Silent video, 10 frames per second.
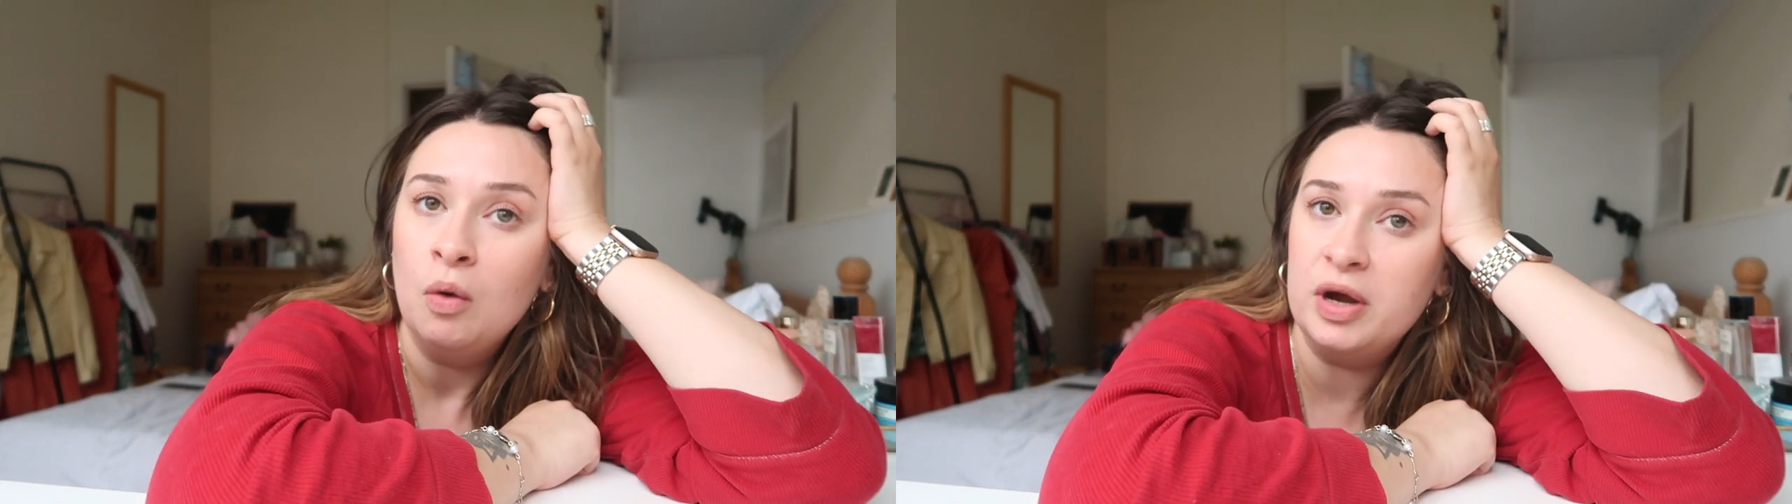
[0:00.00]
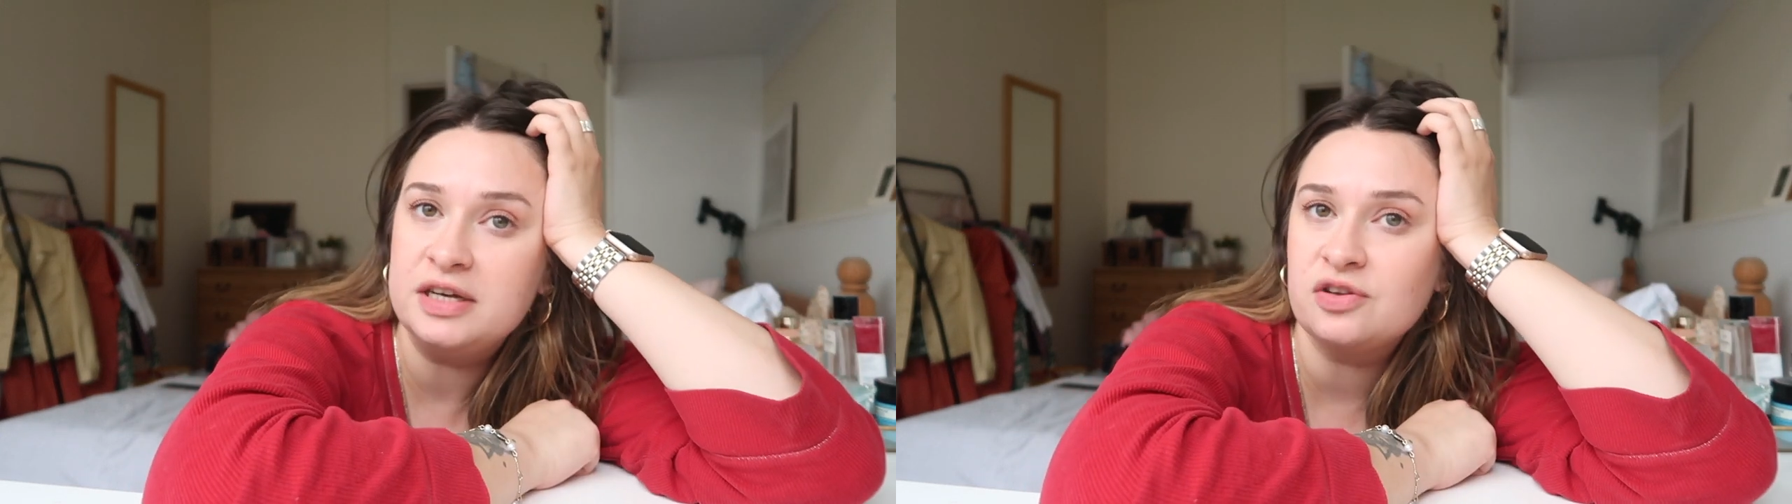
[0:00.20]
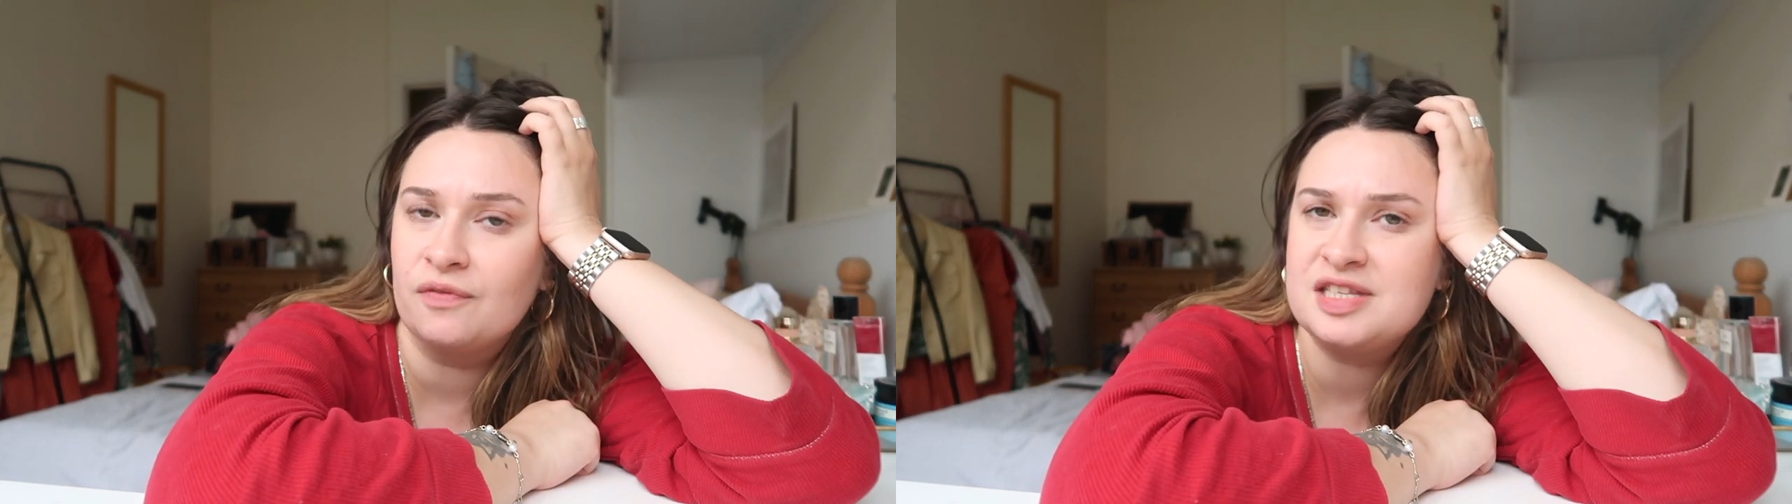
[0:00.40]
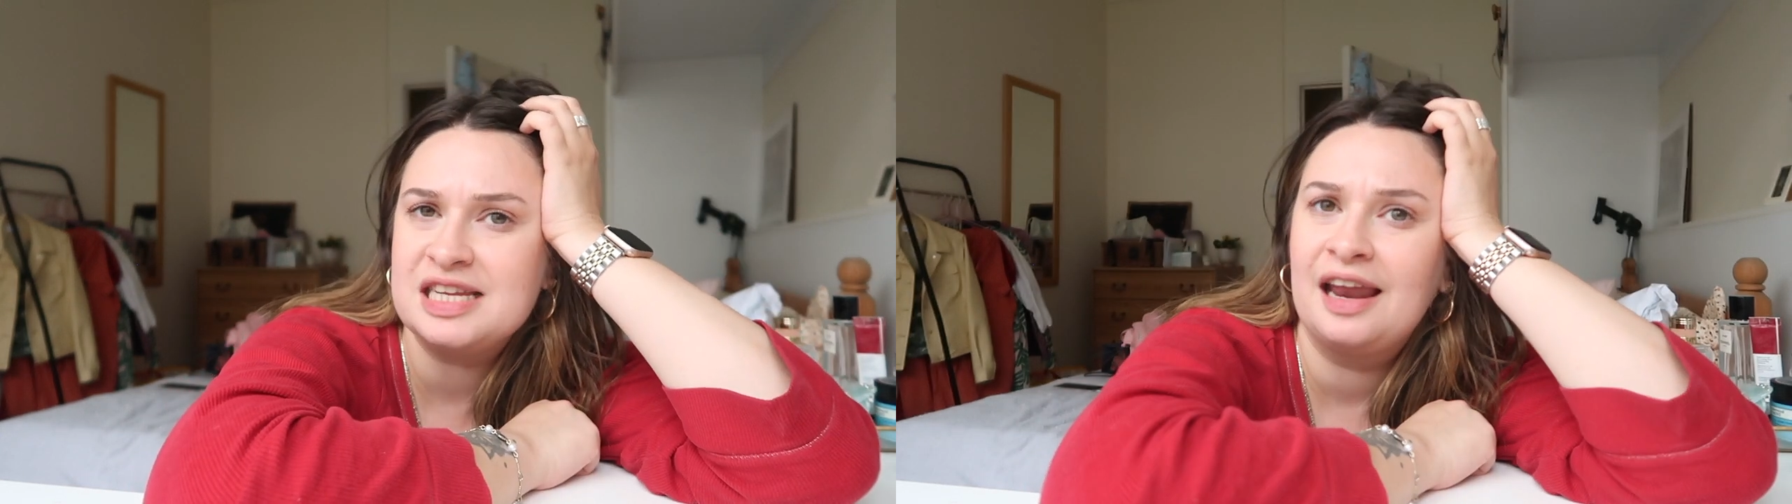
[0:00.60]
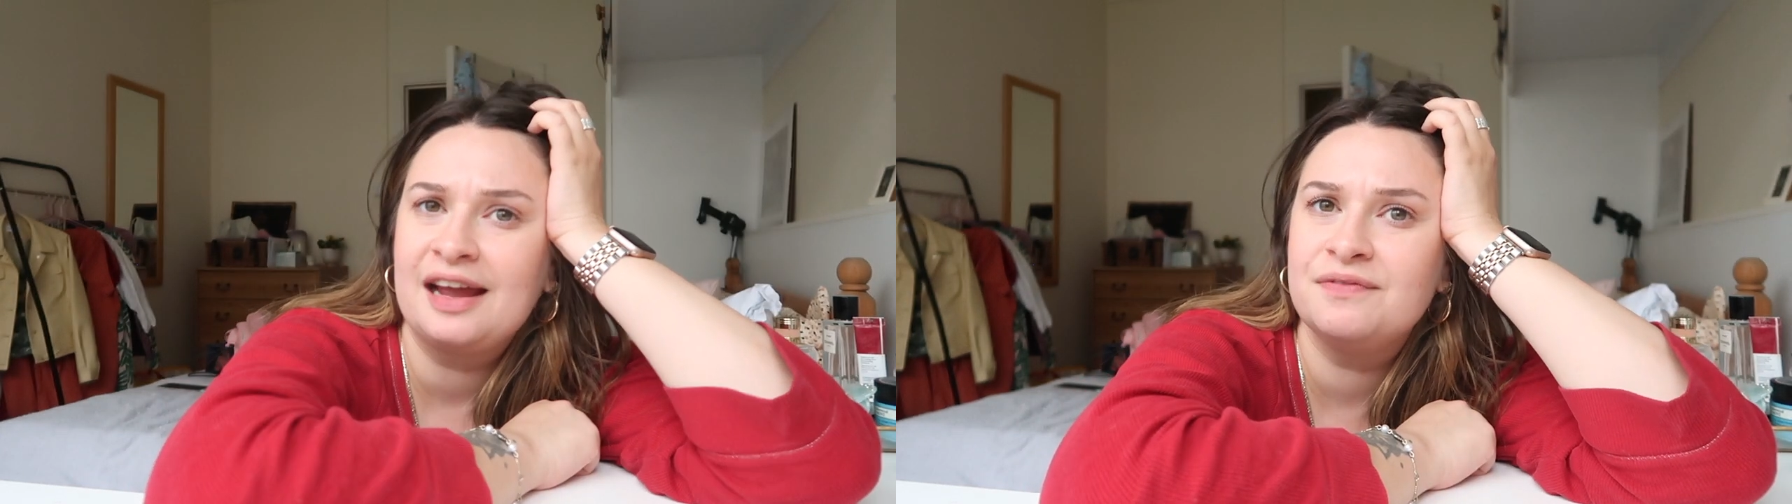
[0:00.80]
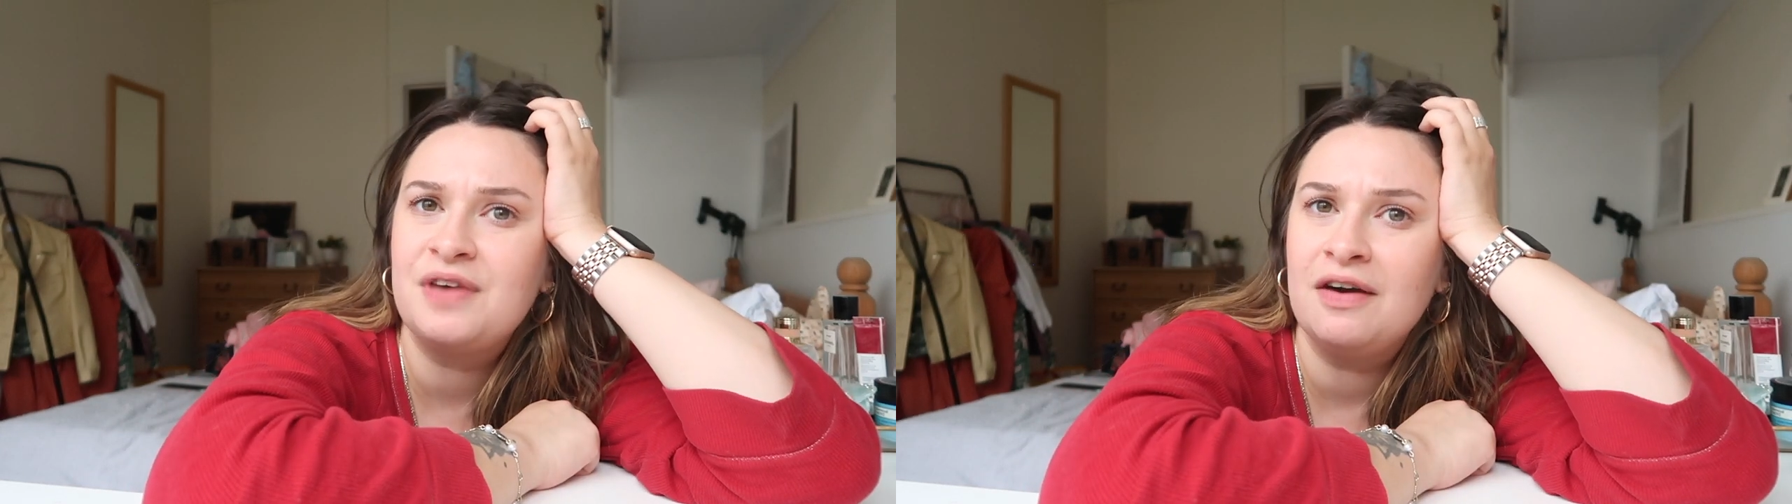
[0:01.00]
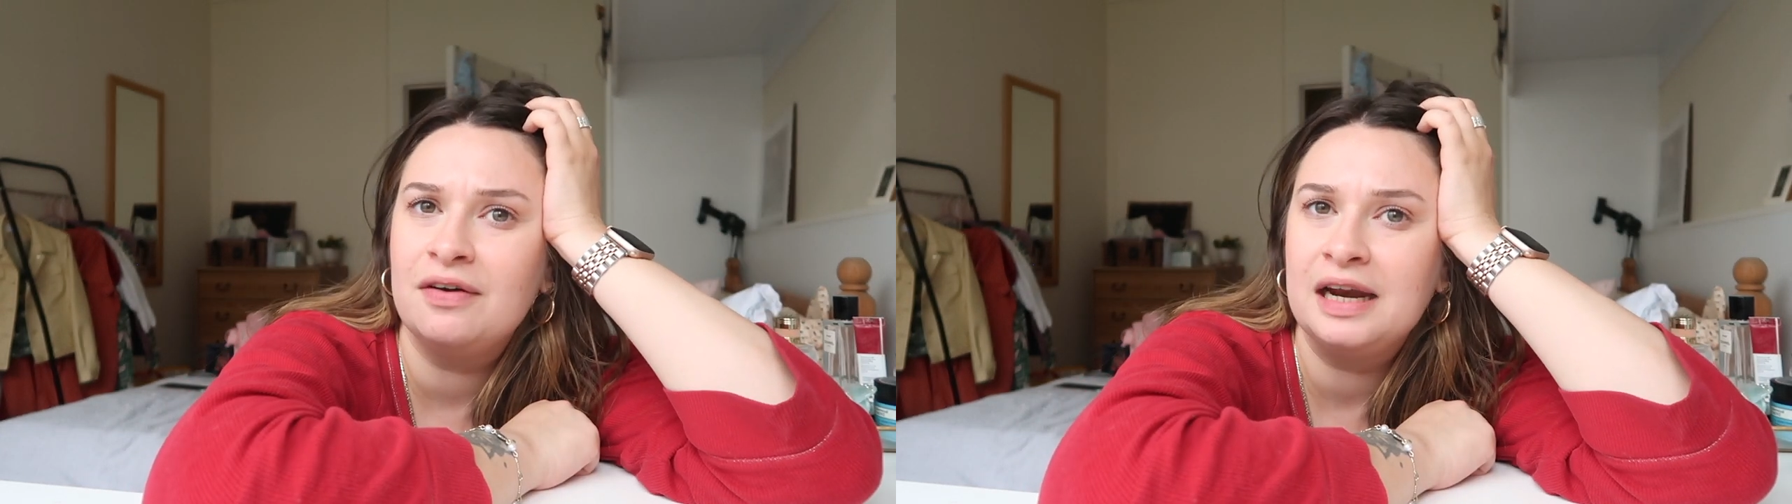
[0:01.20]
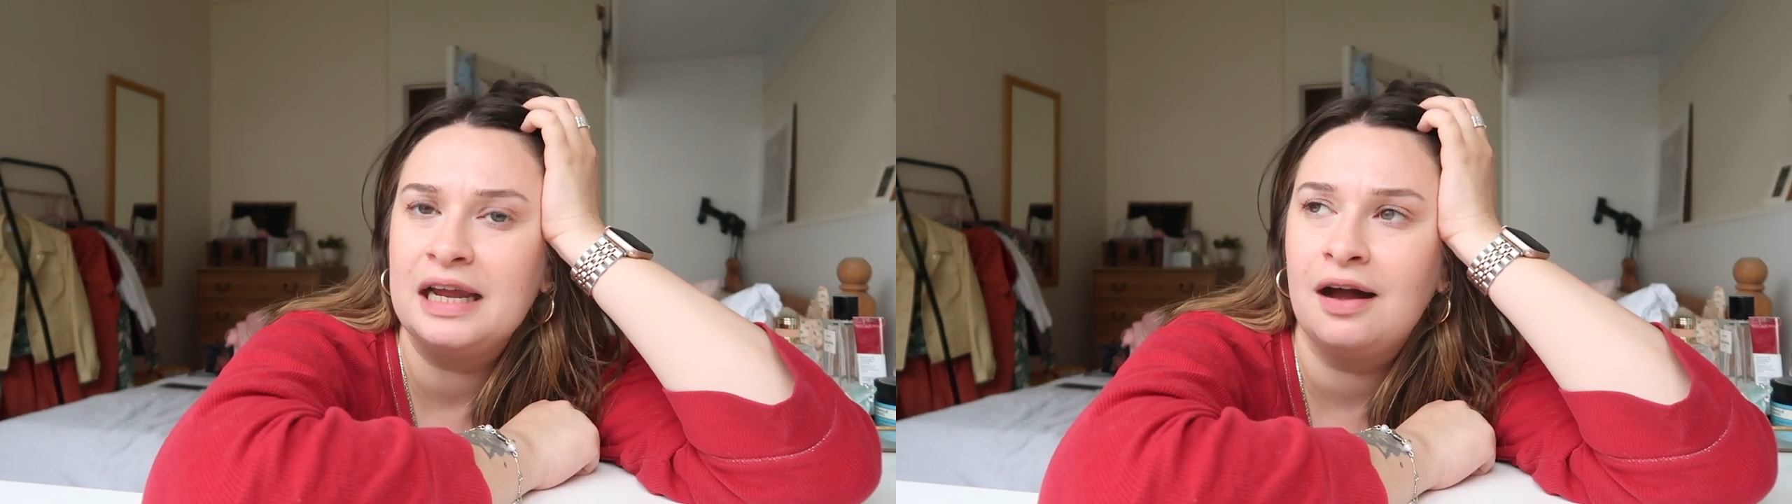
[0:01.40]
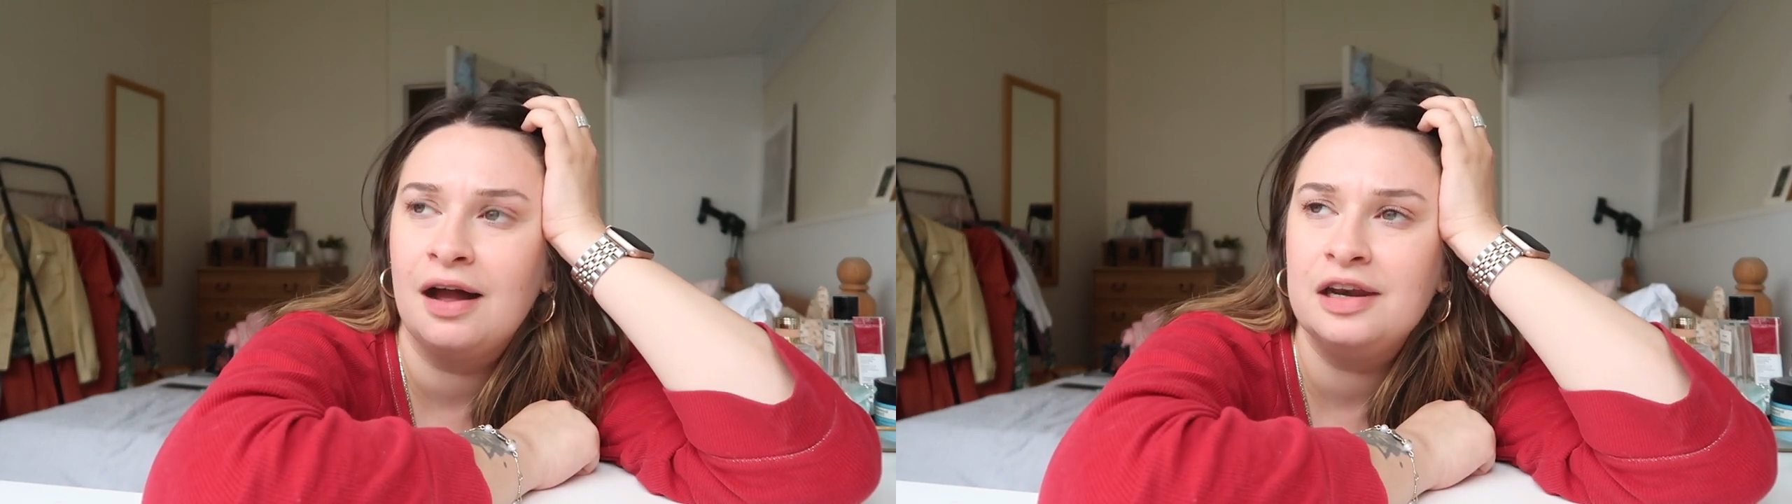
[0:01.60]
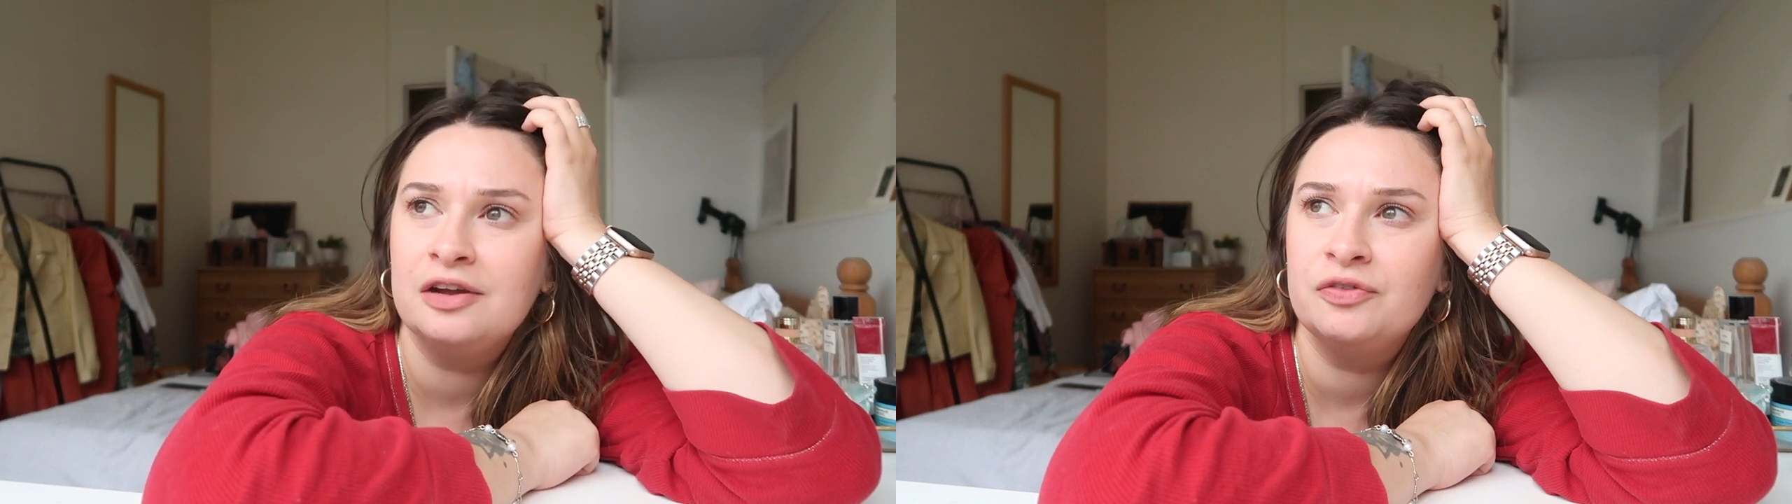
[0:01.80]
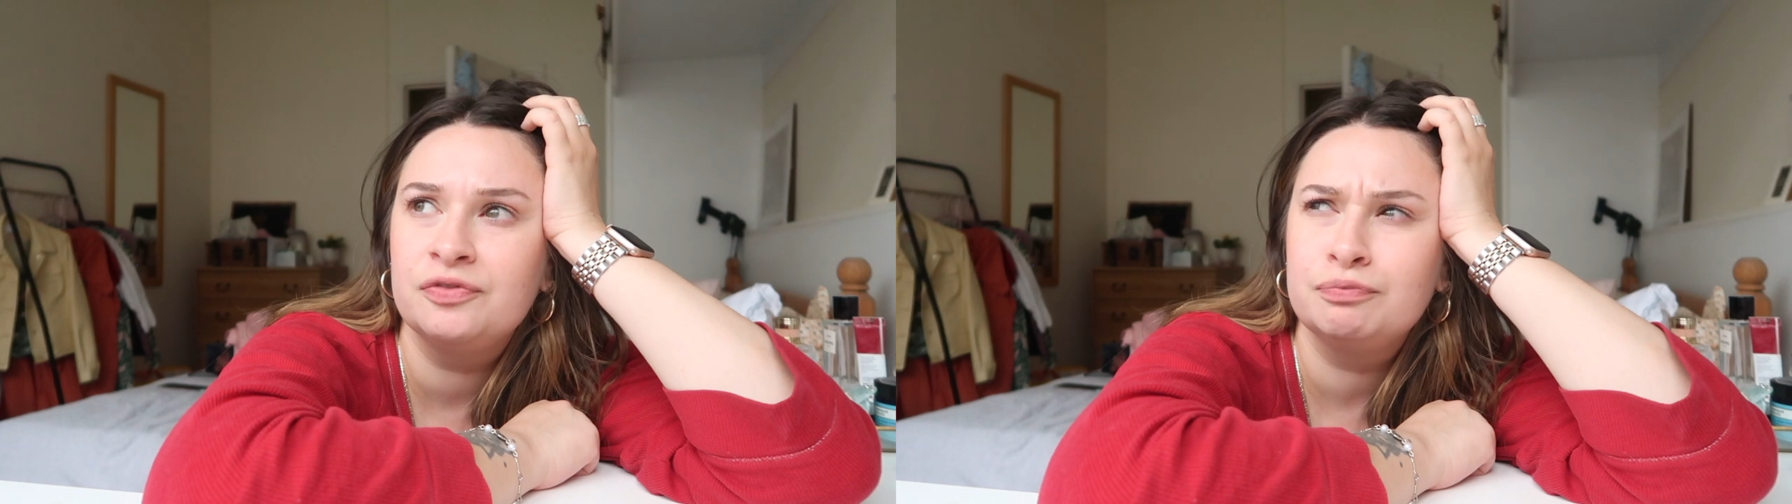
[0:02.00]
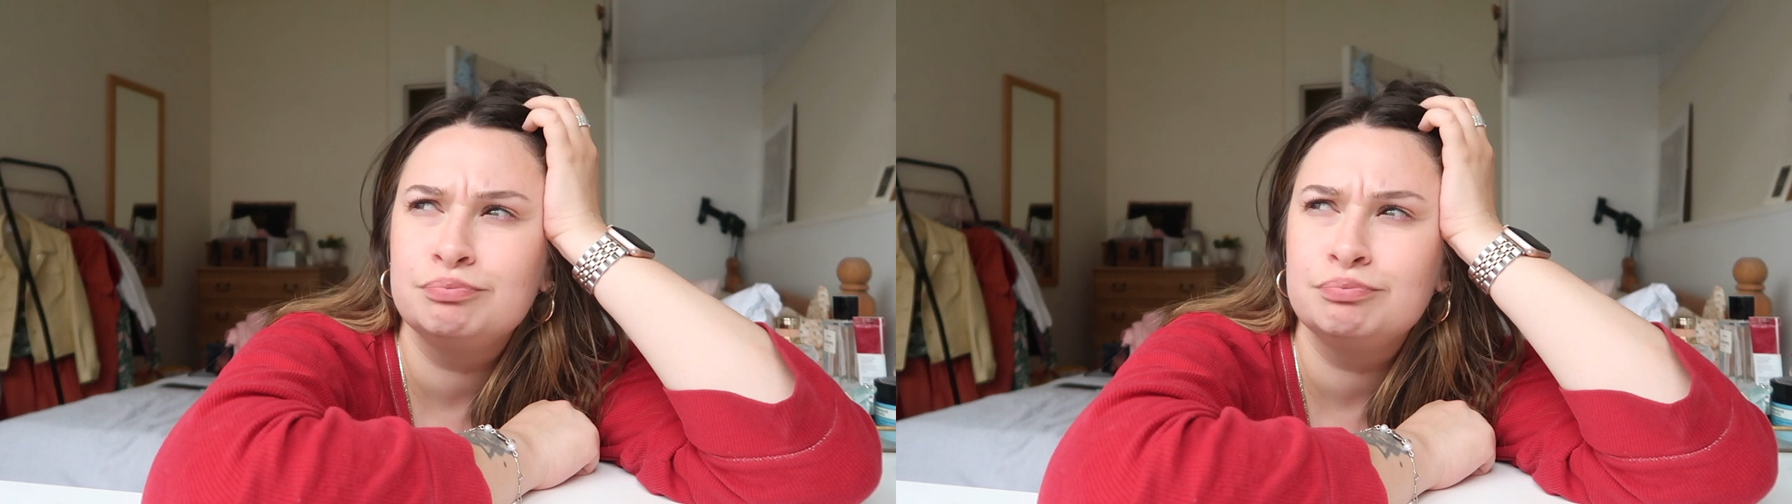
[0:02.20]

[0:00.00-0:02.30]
which is obviously like a very kind of